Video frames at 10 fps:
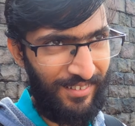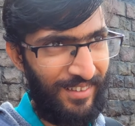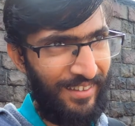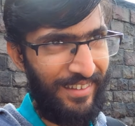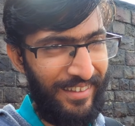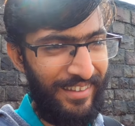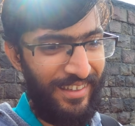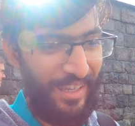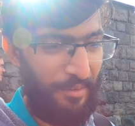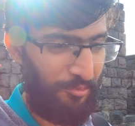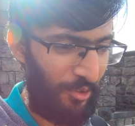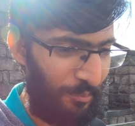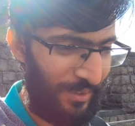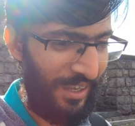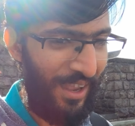that he came
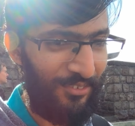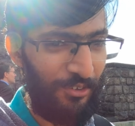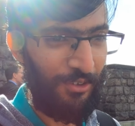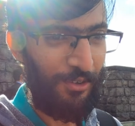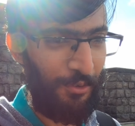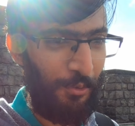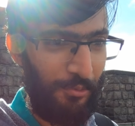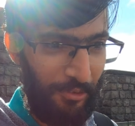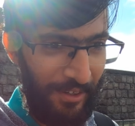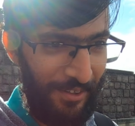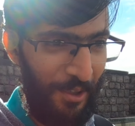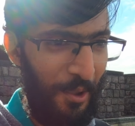from the ancestors who fled,